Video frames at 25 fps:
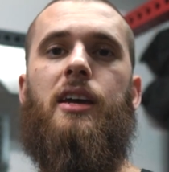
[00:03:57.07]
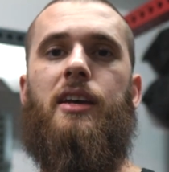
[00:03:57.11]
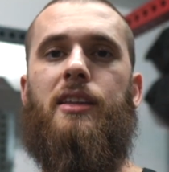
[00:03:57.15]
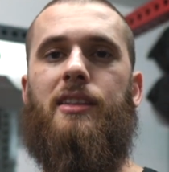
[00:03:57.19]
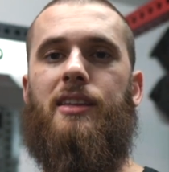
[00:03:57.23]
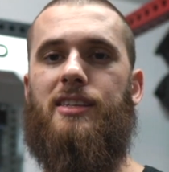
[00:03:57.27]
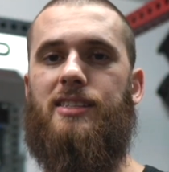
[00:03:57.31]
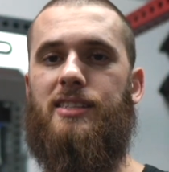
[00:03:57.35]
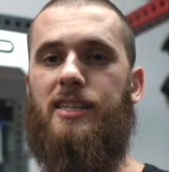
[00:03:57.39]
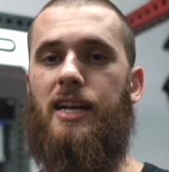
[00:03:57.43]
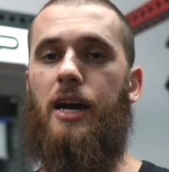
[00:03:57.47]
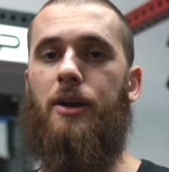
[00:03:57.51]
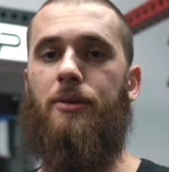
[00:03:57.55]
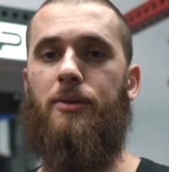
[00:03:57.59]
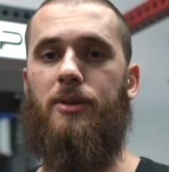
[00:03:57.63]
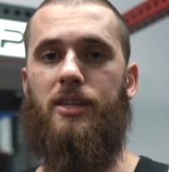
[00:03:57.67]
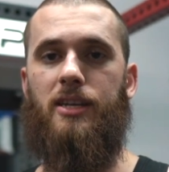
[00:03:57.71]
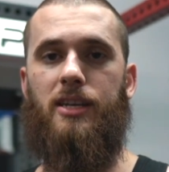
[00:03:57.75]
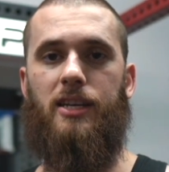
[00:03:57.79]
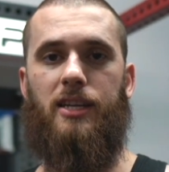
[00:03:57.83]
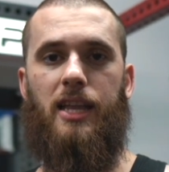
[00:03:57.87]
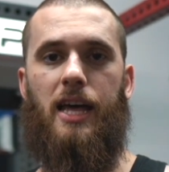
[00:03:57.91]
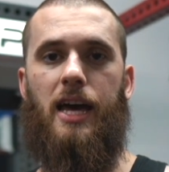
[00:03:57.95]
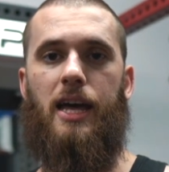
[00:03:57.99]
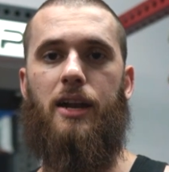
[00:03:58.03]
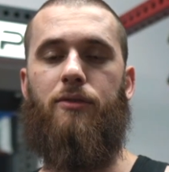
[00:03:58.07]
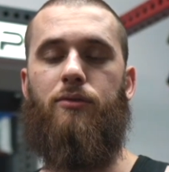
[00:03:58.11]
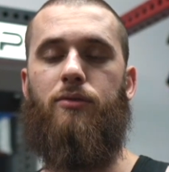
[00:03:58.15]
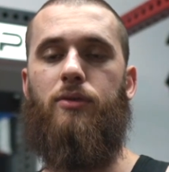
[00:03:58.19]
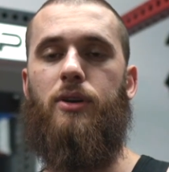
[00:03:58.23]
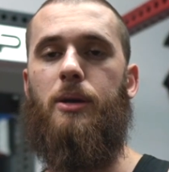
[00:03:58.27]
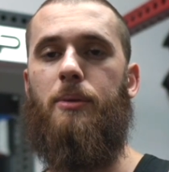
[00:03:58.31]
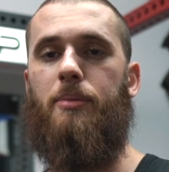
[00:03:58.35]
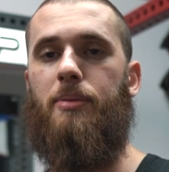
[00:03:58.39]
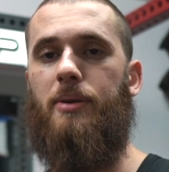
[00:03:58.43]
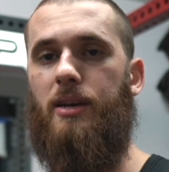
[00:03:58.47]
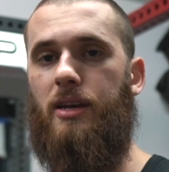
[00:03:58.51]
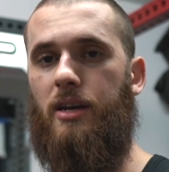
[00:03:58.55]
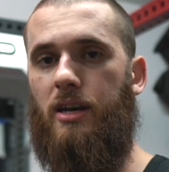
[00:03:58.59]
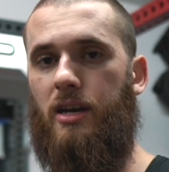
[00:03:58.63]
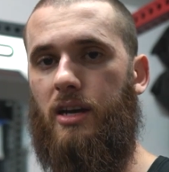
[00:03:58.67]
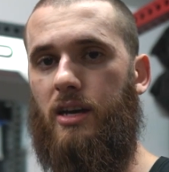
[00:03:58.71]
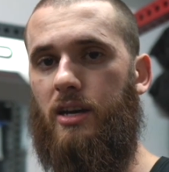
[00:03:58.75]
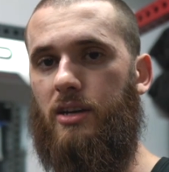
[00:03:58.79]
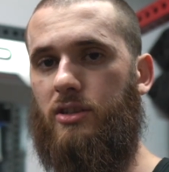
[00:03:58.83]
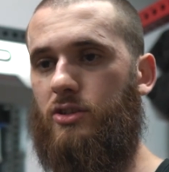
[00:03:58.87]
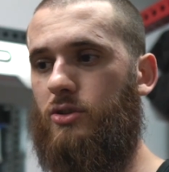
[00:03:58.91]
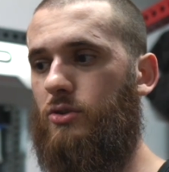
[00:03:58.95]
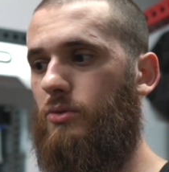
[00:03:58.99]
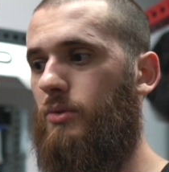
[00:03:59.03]
there's not really a lot of whip
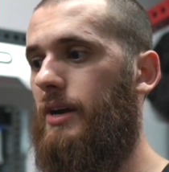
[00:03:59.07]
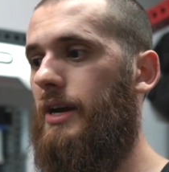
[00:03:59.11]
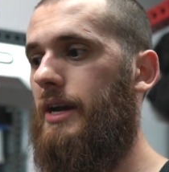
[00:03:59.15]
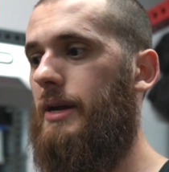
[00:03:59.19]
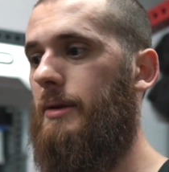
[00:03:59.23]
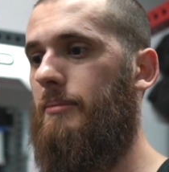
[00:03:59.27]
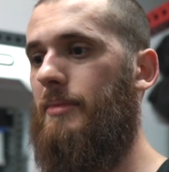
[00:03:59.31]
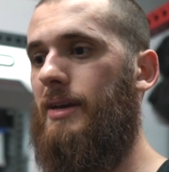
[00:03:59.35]
to where it